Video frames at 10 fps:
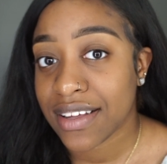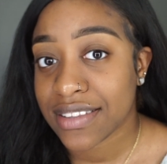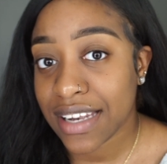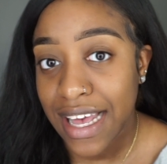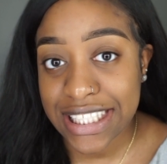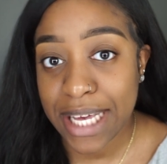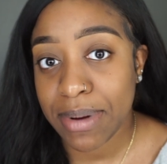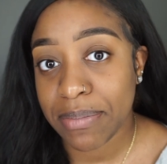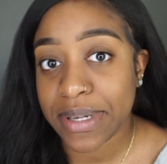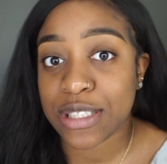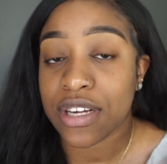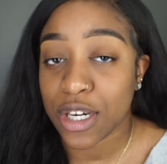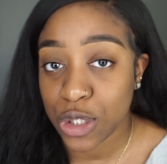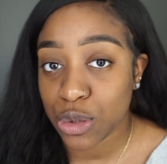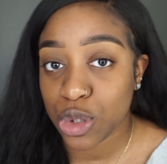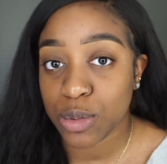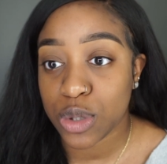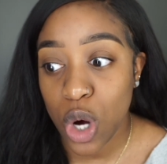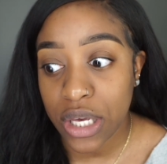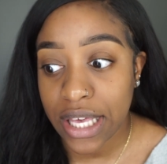the last time I've been on YouTube
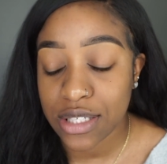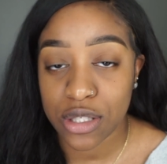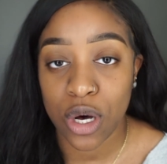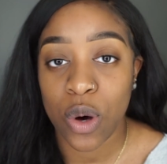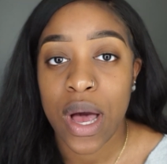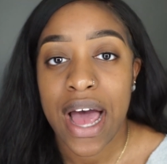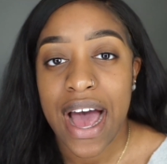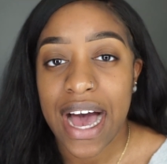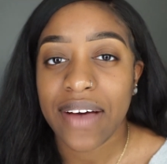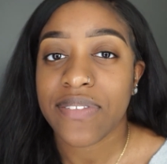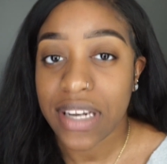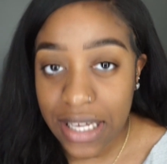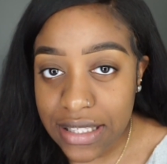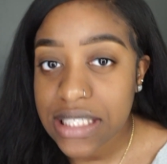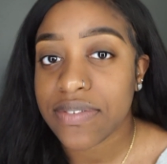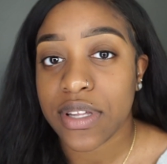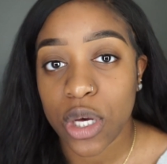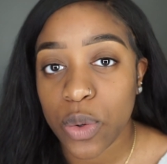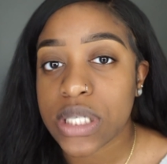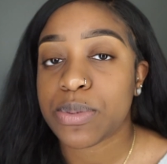talking, so I feel like this
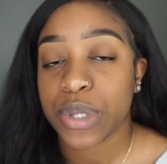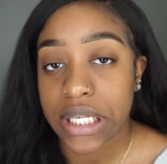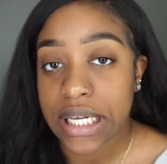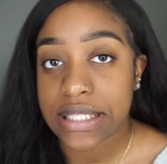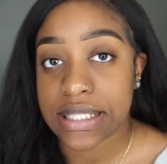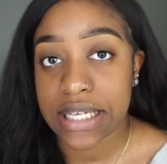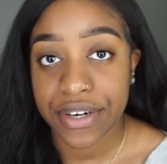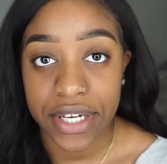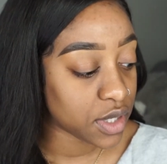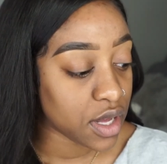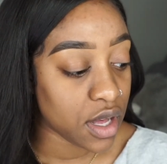video was pretty necessary.